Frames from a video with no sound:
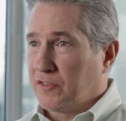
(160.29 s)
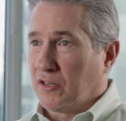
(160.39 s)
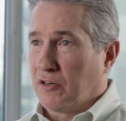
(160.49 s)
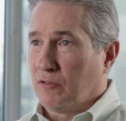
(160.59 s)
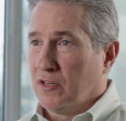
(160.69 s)

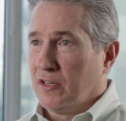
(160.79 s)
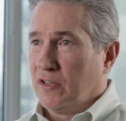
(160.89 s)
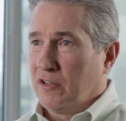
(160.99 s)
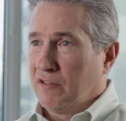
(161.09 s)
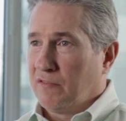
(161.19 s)
So
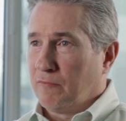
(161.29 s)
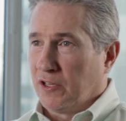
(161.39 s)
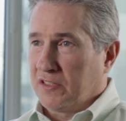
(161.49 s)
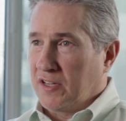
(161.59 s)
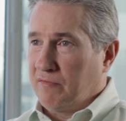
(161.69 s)

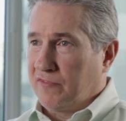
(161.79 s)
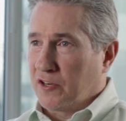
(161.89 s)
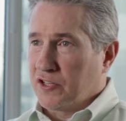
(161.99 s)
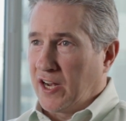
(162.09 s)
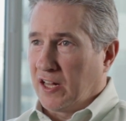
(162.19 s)
real-time
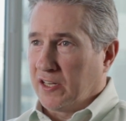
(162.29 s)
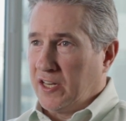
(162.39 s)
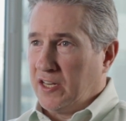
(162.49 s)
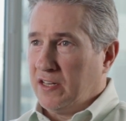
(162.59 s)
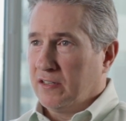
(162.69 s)

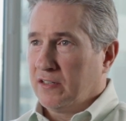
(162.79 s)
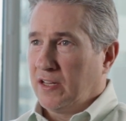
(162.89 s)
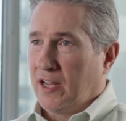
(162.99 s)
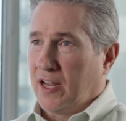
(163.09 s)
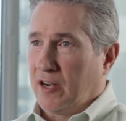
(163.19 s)
functionality
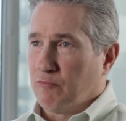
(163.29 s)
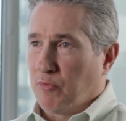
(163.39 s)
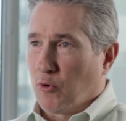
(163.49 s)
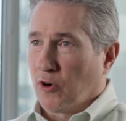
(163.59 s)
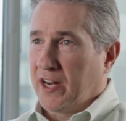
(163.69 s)
and
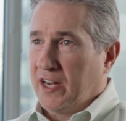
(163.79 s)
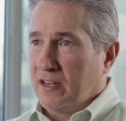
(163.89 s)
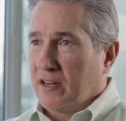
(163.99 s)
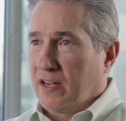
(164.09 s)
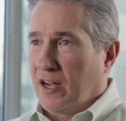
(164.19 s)
reporting,
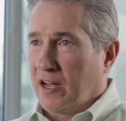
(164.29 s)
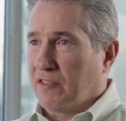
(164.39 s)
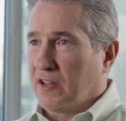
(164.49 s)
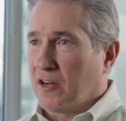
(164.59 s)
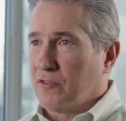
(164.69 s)
I
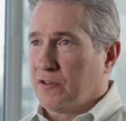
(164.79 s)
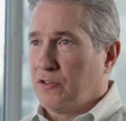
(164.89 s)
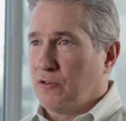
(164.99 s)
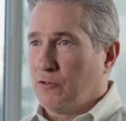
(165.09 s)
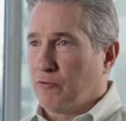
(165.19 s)
think, are the
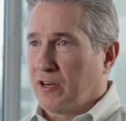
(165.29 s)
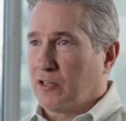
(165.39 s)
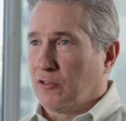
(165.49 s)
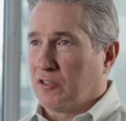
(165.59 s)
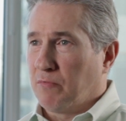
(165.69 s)
two
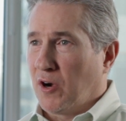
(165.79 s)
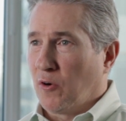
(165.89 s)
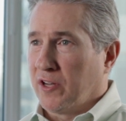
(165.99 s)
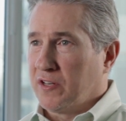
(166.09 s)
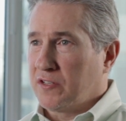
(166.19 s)
critical
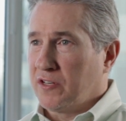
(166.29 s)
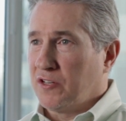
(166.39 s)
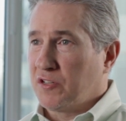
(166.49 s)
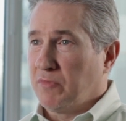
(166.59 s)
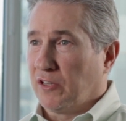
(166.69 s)
components that
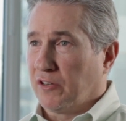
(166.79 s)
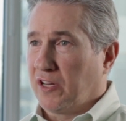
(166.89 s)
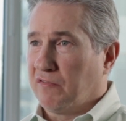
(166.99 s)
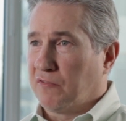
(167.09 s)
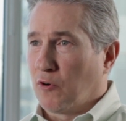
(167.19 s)
you should be
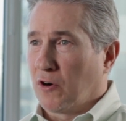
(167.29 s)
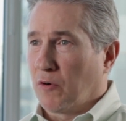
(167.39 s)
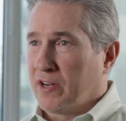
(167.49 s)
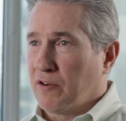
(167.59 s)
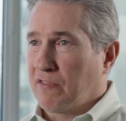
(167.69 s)
looking for
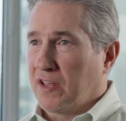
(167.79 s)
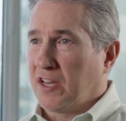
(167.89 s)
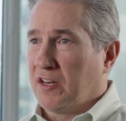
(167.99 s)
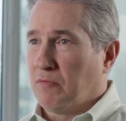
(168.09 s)
when you're thinking